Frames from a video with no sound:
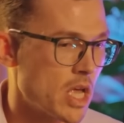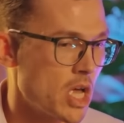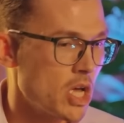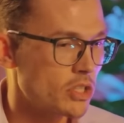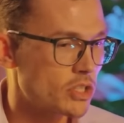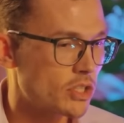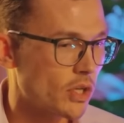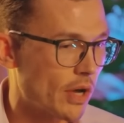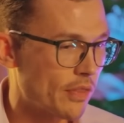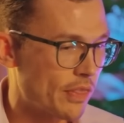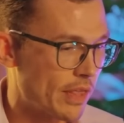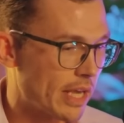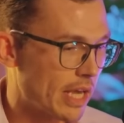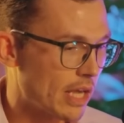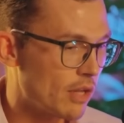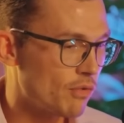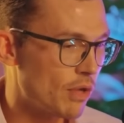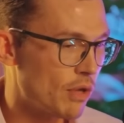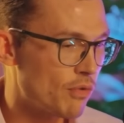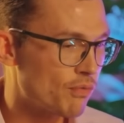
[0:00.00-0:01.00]
So I think
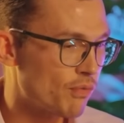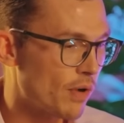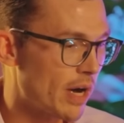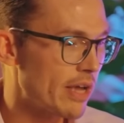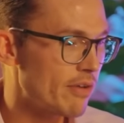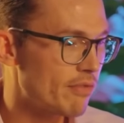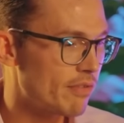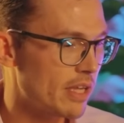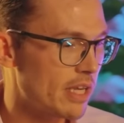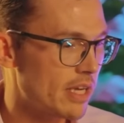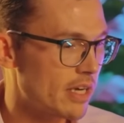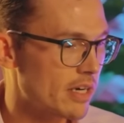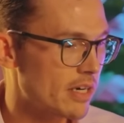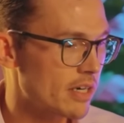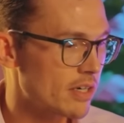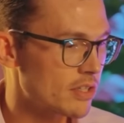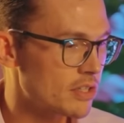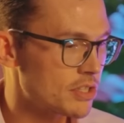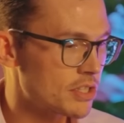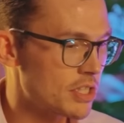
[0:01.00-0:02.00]
in 5
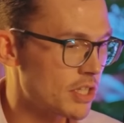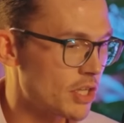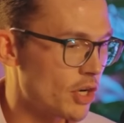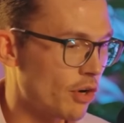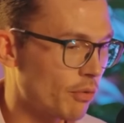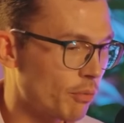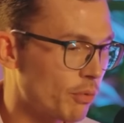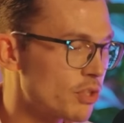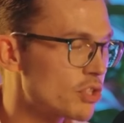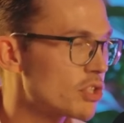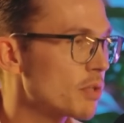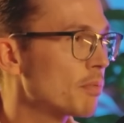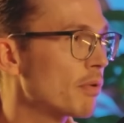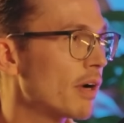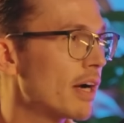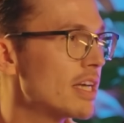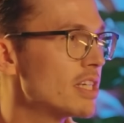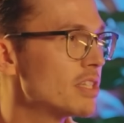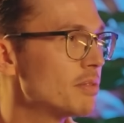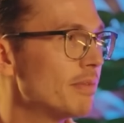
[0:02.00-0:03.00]
years, it wouldn't
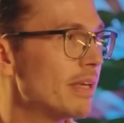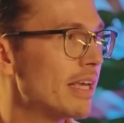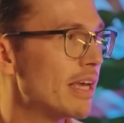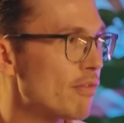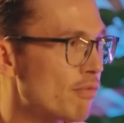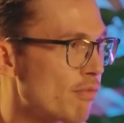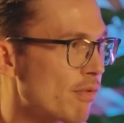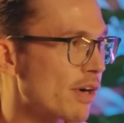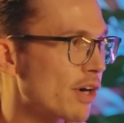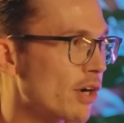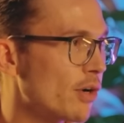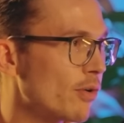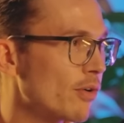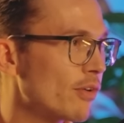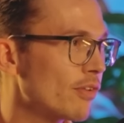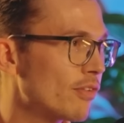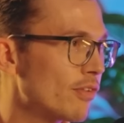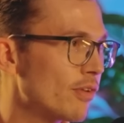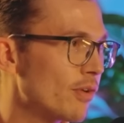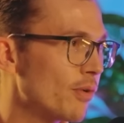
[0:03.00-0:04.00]
surprise me if we're
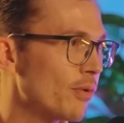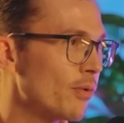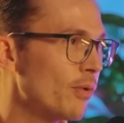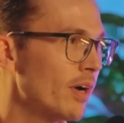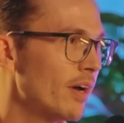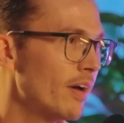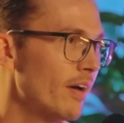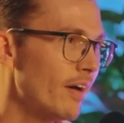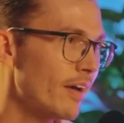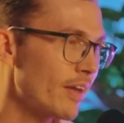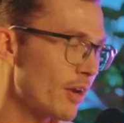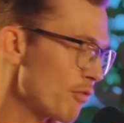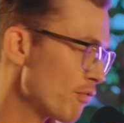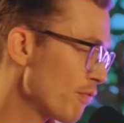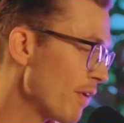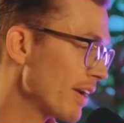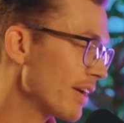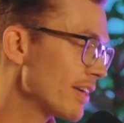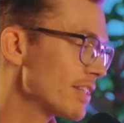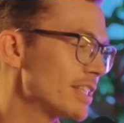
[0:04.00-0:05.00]
going to,
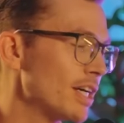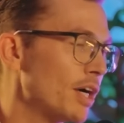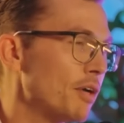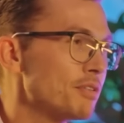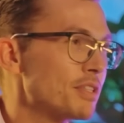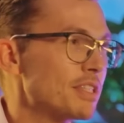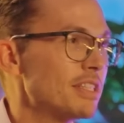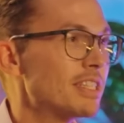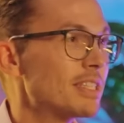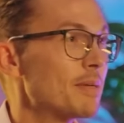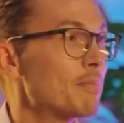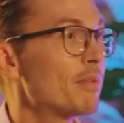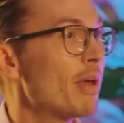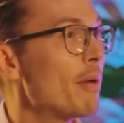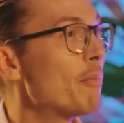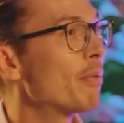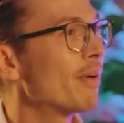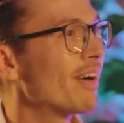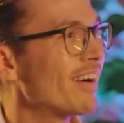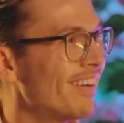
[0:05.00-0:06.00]
find ourselves in
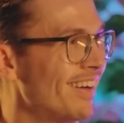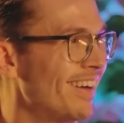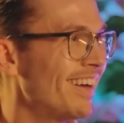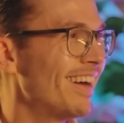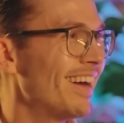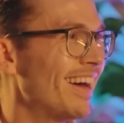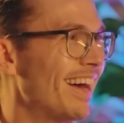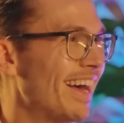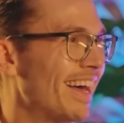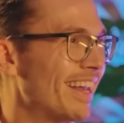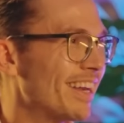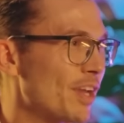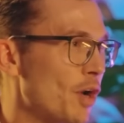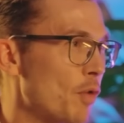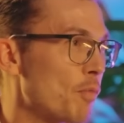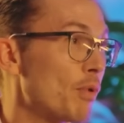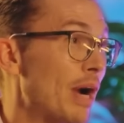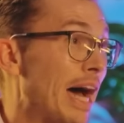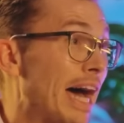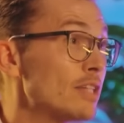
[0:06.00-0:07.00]
September and,
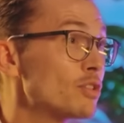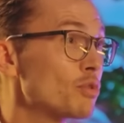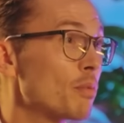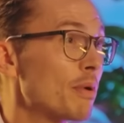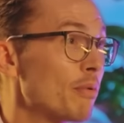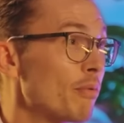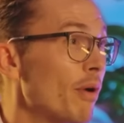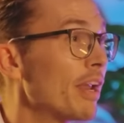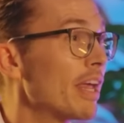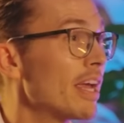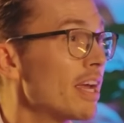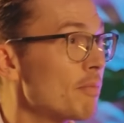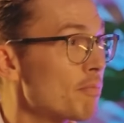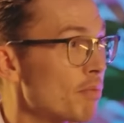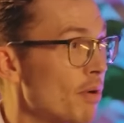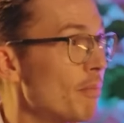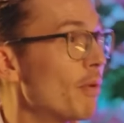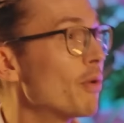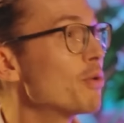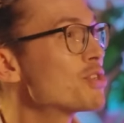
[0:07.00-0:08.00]
brands will be running
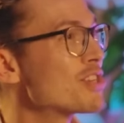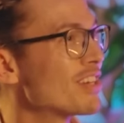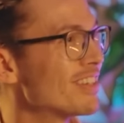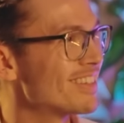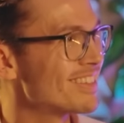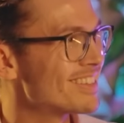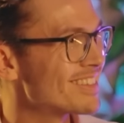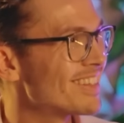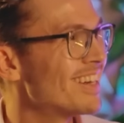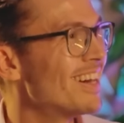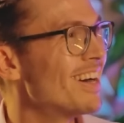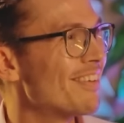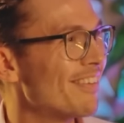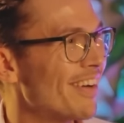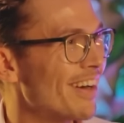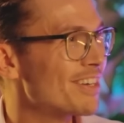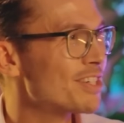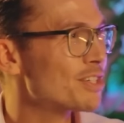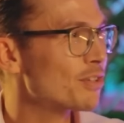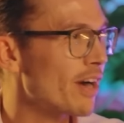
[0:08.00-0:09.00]
promotions, yeah.
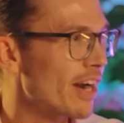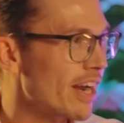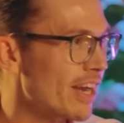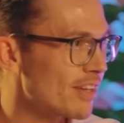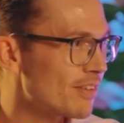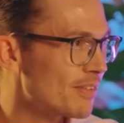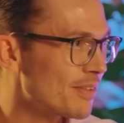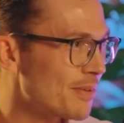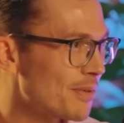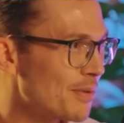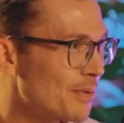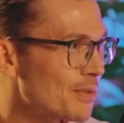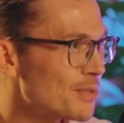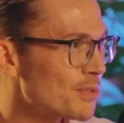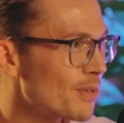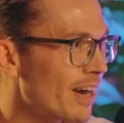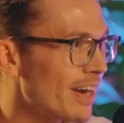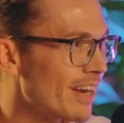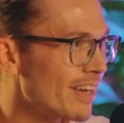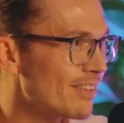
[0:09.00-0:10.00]
Right. Trying to,
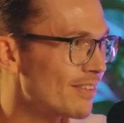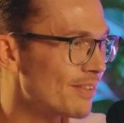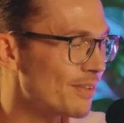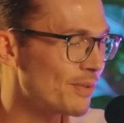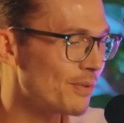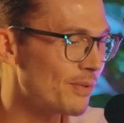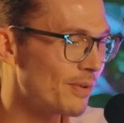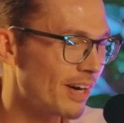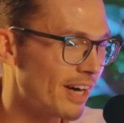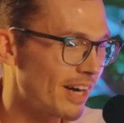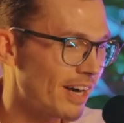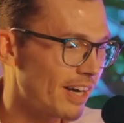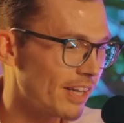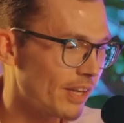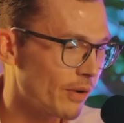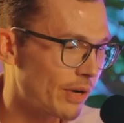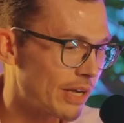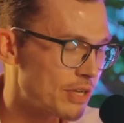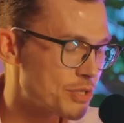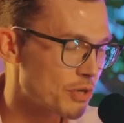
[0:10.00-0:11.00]

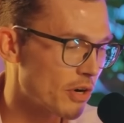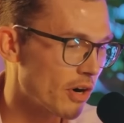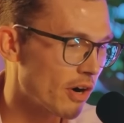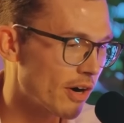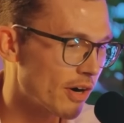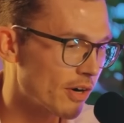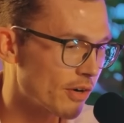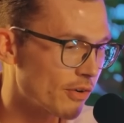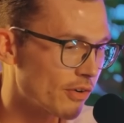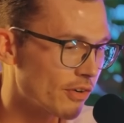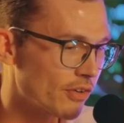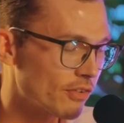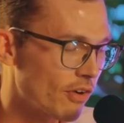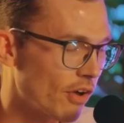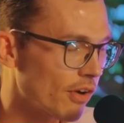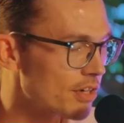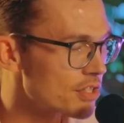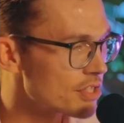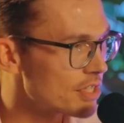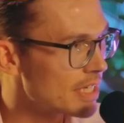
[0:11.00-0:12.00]
get your hard earned
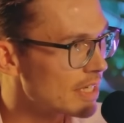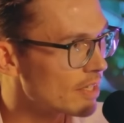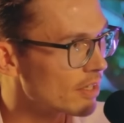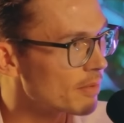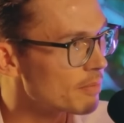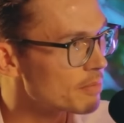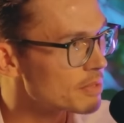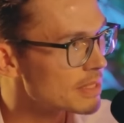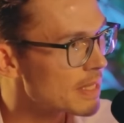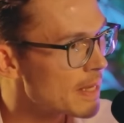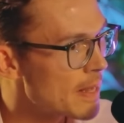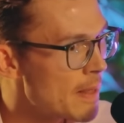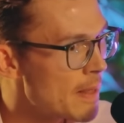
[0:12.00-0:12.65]
dollars and dirhams.